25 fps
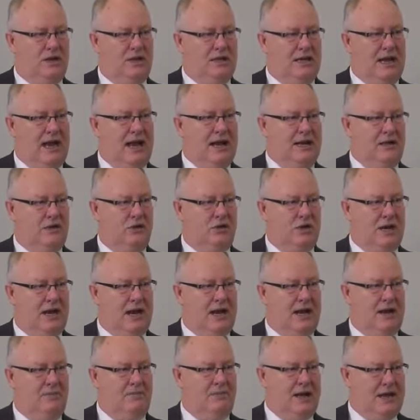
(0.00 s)
the H
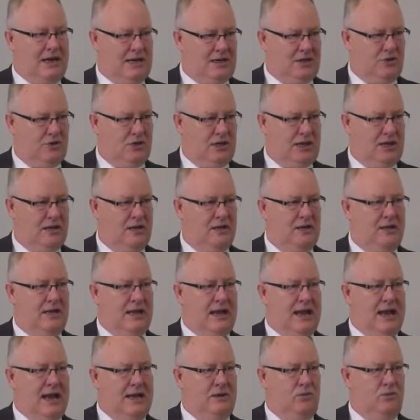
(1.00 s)
R manager
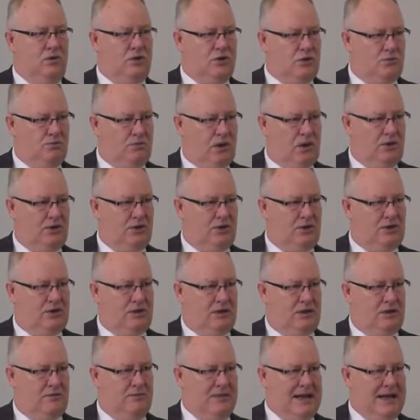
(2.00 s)
had responded
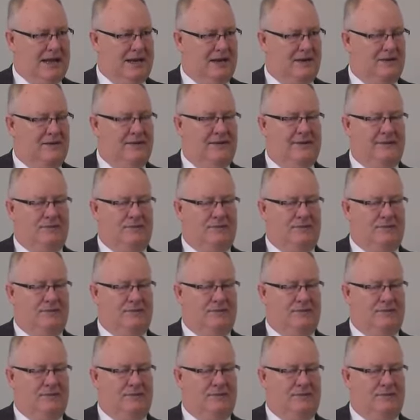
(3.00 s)
to the matter.